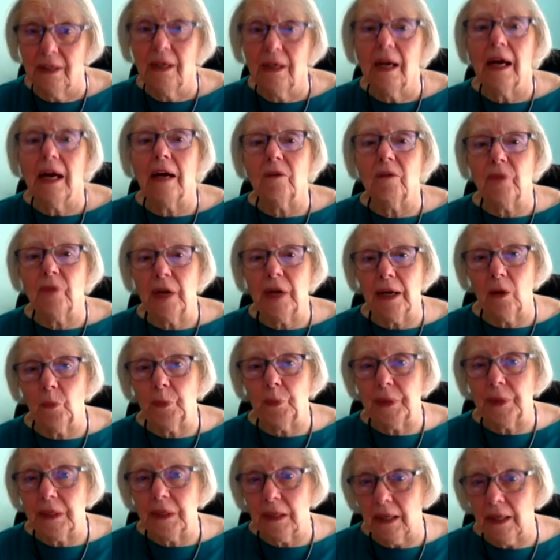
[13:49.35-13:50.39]
of
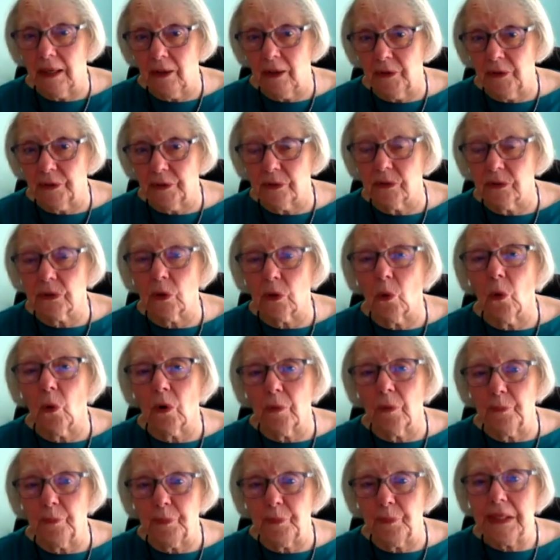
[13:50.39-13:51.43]
helping others or
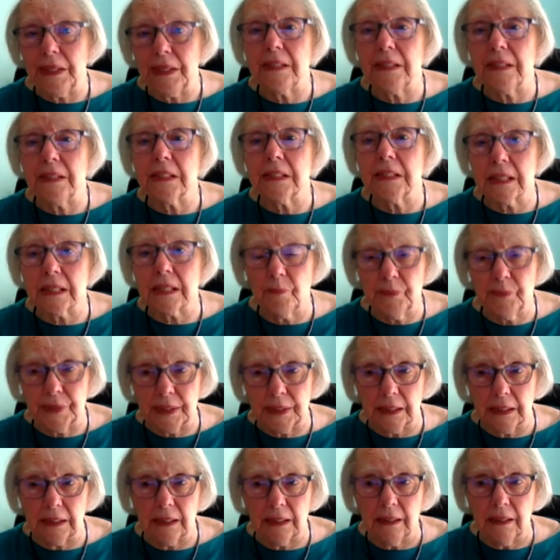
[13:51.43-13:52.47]
being
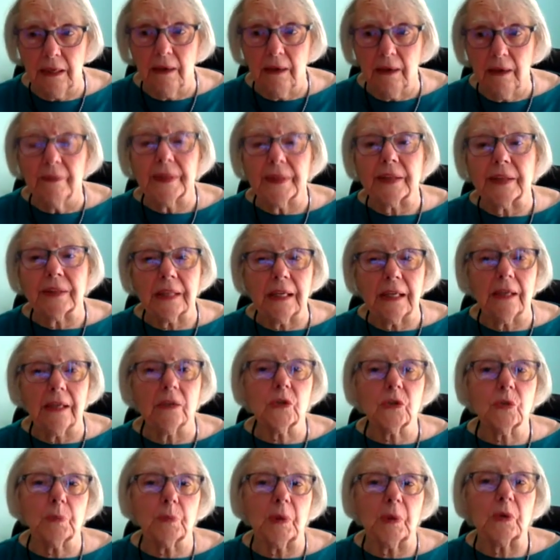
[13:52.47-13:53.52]
something that they are
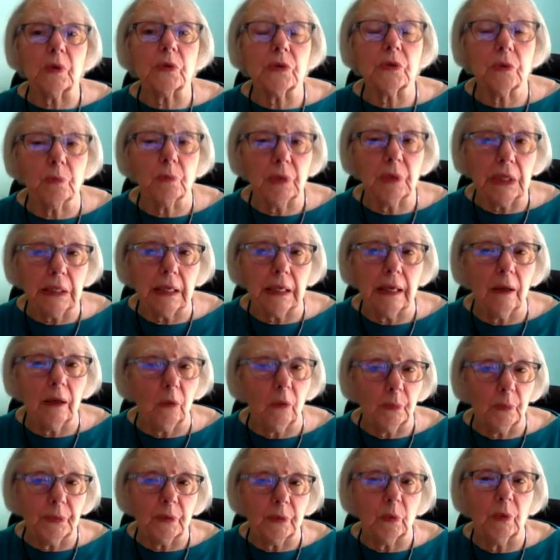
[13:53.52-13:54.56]
supposed to be to
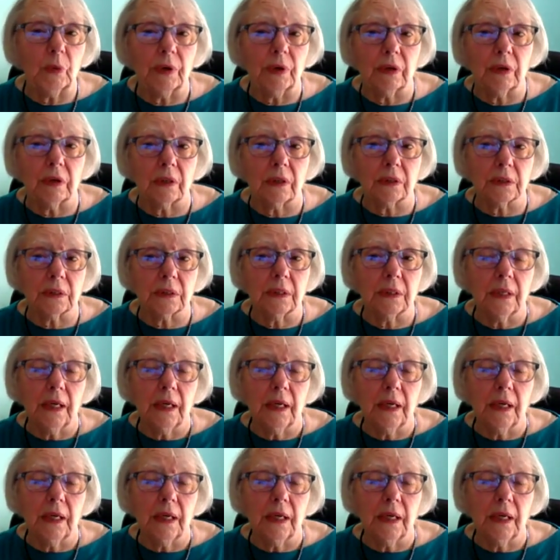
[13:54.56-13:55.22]
help the world.